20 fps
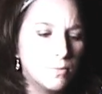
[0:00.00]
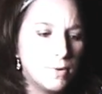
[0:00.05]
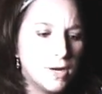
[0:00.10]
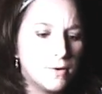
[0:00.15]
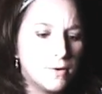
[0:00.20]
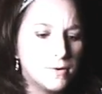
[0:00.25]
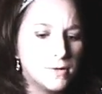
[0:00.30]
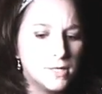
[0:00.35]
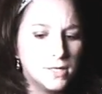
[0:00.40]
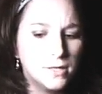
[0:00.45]

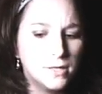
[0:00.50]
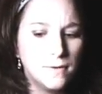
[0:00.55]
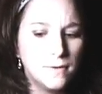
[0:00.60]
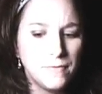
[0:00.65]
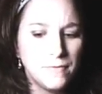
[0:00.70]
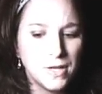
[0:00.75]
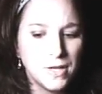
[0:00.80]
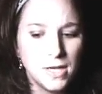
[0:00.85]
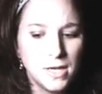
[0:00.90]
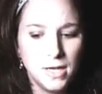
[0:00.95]
parented
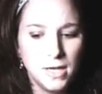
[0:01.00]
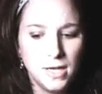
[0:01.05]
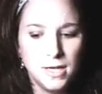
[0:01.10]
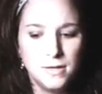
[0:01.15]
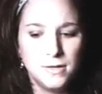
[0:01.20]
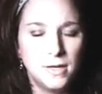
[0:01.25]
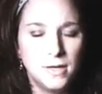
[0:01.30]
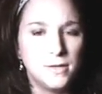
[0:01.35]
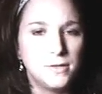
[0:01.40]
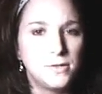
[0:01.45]

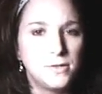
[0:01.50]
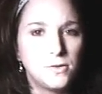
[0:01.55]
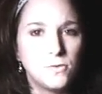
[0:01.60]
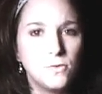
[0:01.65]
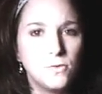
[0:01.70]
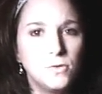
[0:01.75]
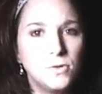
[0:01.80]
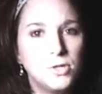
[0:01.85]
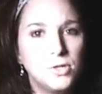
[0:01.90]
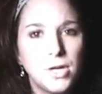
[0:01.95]
and
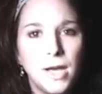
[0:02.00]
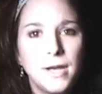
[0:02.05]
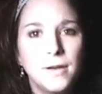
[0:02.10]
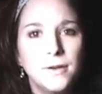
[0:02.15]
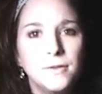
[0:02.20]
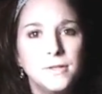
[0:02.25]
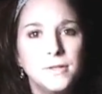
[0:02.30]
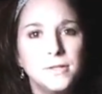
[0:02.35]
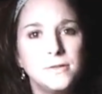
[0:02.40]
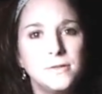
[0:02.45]
schooled
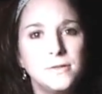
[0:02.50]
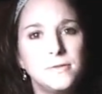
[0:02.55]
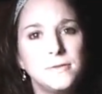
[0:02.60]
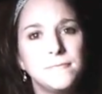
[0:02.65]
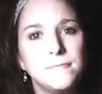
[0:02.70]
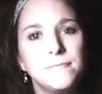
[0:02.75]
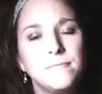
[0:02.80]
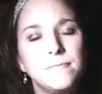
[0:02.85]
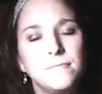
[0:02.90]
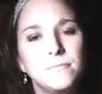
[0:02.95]
child is
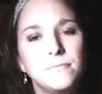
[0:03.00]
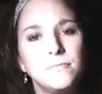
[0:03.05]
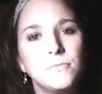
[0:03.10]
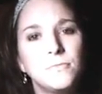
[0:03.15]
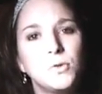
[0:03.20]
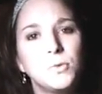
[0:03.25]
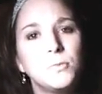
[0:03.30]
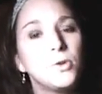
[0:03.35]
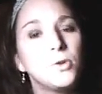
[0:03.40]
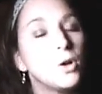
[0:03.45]

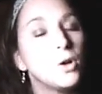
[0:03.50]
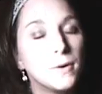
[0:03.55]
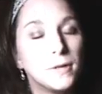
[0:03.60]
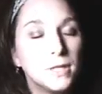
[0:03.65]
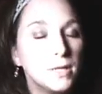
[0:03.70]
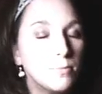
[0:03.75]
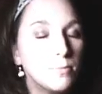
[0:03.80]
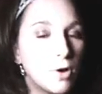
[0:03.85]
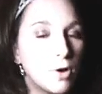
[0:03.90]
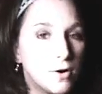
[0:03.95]

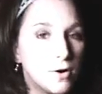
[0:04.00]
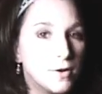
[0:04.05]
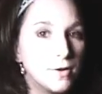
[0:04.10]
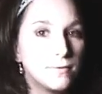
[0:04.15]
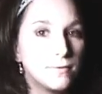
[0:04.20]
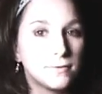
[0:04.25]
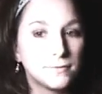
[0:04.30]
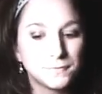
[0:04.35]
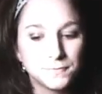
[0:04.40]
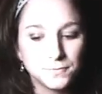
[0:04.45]
currently part
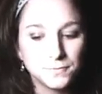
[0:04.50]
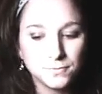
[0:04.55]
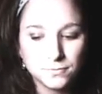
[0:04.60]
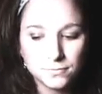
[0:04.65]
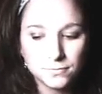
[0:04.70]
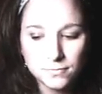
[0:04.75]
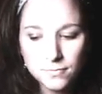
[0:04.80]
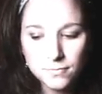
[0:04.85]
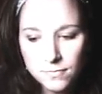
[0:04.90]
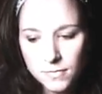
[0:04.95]
of.
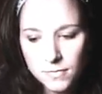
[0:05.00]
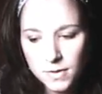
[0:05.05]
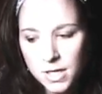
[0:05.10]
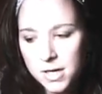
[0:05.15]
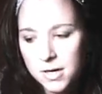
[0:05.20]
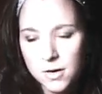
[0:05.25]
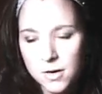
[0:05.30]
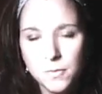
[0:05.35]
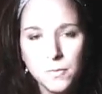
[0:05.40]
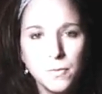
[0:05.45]

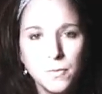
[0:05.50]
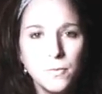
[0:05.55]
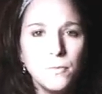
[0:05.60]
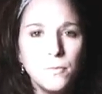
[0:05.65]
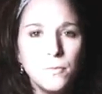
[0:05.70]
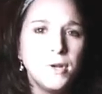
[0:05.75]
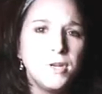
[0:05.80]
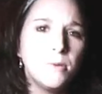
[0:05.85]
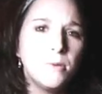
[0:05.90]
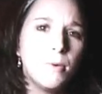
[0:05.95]

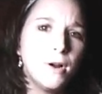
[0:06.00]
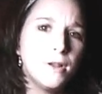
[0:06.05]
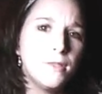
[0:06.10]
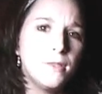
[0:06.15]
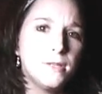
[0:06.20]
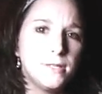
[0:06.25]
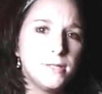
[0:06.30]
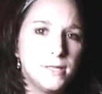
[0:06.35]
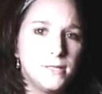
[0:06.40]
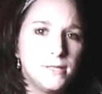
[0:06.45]
When you're part of
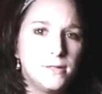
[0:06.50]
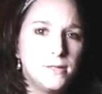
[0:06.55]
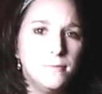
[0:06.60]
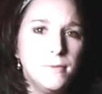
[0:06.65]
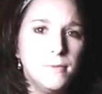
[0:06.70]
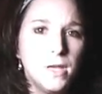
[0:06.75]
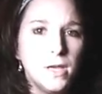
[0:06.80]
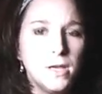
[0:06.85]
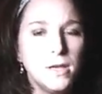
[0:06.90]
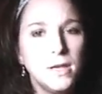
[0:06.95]
the
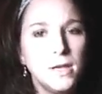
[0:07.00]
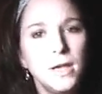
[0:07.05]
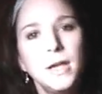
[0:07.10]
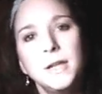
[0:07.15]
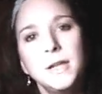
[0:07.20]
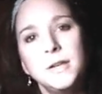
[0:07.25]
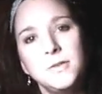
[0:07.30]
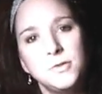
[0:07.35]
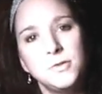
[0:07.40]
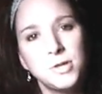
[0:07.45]
system
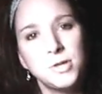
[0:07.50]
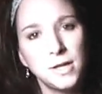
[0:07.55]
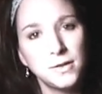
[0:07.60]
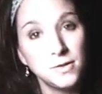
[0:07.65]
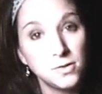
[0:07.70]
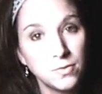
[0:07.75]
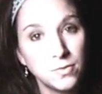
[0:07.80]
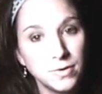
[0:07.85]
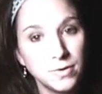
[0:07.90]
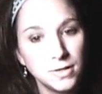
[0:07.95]
and your child
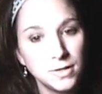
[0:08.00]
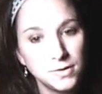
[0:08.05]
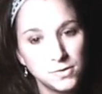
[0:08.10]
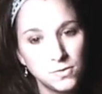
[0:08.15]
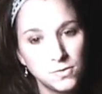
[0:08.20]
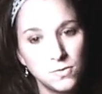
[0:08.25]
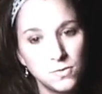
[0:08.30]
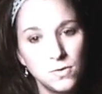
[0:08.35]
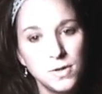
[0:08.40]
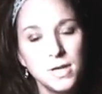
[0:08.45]
is going to
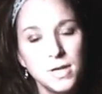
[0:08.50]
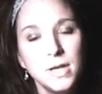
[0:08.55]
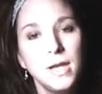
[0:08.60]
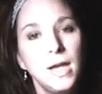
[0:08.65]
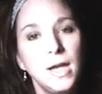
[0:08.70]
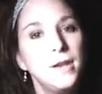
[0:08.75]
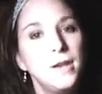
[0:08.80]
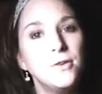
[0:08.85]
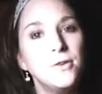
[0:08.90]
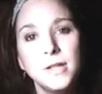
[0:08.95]
school
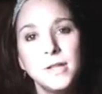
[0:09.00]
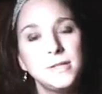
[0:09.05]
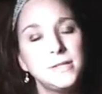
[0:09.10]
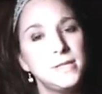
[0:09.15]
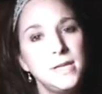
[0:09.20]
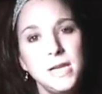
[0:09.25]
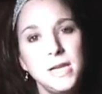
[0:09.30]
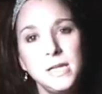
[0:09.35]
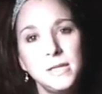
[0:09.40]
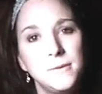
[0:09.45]
and you're not
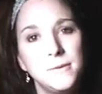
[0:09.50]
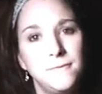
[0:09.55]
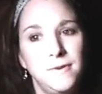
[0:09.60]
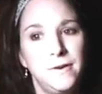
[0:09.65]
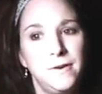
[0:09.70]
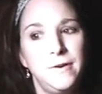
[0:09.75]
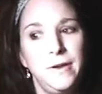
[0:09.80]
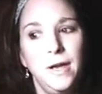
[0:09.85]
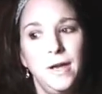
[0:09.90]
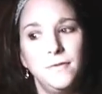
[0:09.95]
seeing them
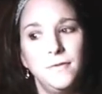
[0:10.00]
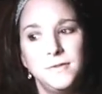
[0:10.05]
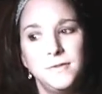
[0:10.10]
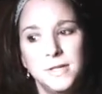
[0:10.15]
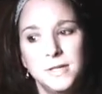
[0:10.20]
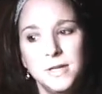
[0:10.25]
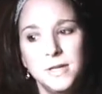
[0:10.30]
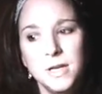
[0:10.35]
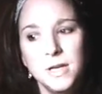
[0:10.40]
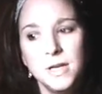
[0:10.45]
very
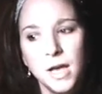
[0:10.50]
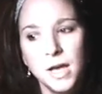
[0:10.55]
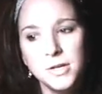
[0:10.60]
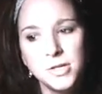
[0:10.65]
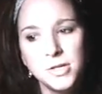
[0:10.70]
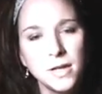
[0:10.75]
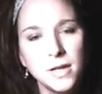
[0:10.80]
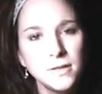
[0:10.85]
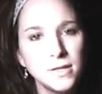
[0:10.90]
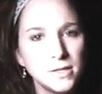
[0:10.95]
often, a
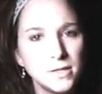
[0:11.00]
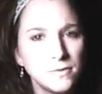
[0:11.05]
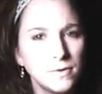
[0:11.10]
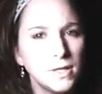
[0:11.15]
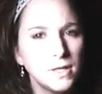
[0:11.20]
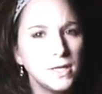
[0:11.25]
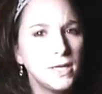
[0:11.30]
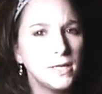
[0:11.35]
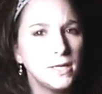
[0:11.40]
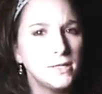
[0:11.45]
child doesn't
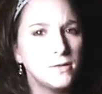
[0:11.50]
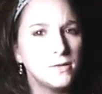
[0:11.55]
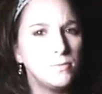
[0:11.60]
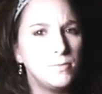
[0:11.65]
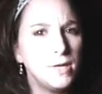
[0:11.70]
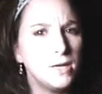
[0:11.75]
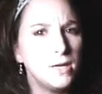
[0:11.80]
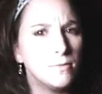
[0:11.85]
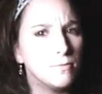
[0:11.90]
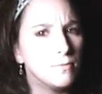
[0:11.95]
really get to
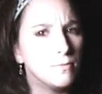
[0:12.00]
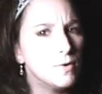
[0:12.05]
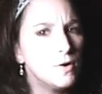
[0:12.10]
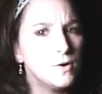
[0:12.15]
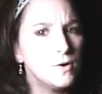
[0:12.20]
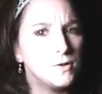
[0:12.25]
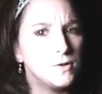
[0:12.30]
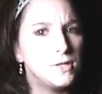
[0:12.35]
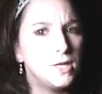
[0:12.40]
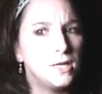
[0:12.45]
be
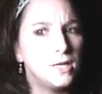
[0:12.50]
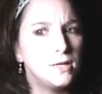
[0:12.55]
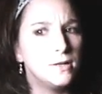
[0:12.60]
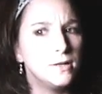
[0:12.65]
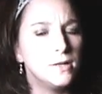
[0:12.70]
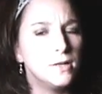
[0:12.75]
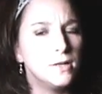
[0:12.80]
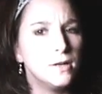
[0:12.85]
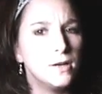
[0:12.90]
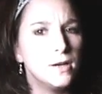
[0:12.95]
immersed
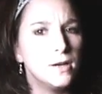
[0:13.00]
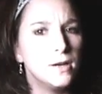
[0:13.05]
in